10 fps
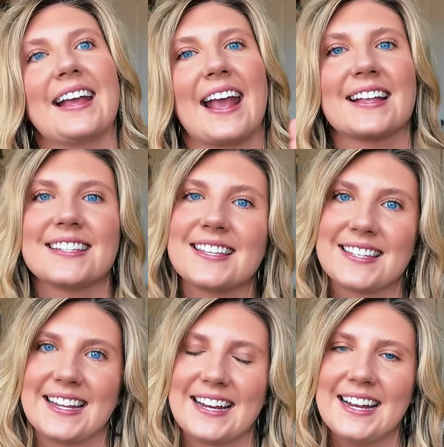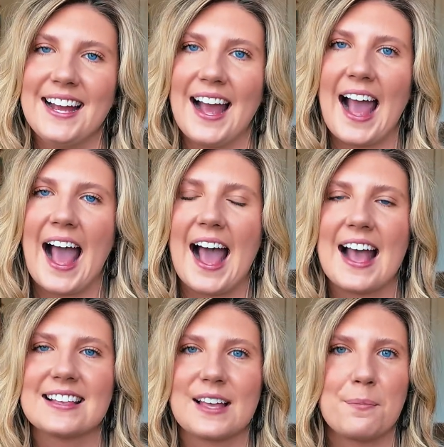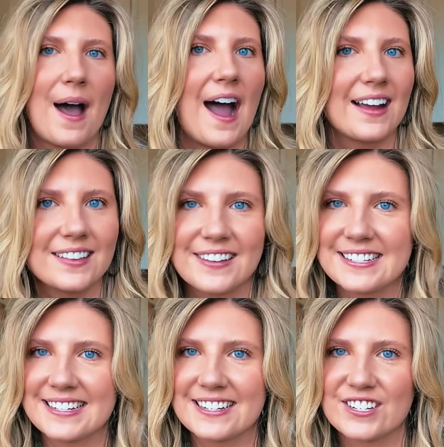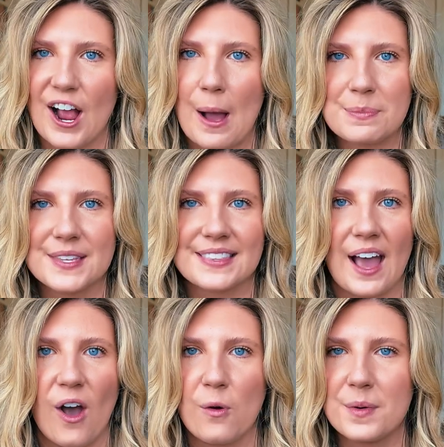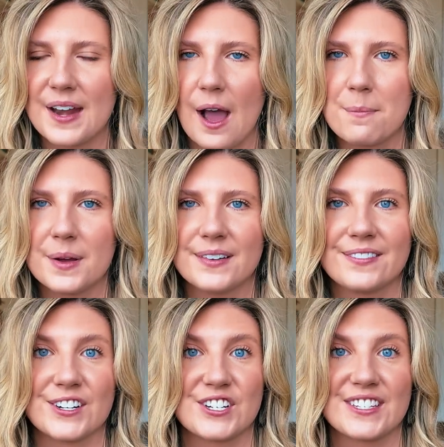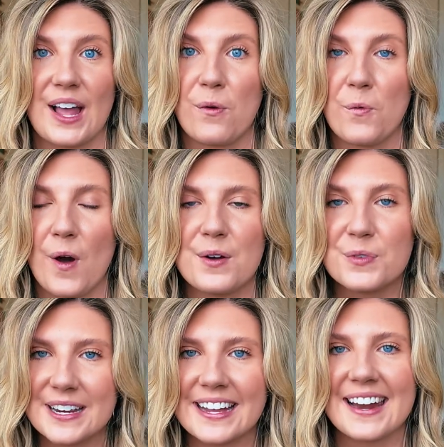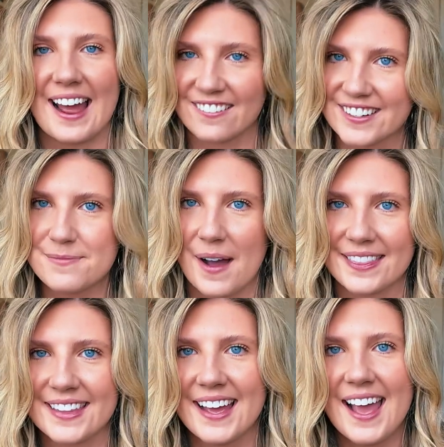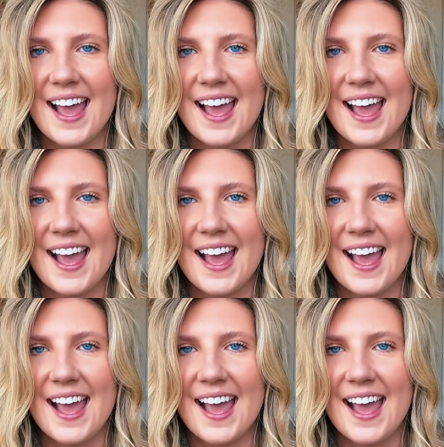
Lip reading: Kansas City has a pile of antique shops that open up for just that one weekend every month.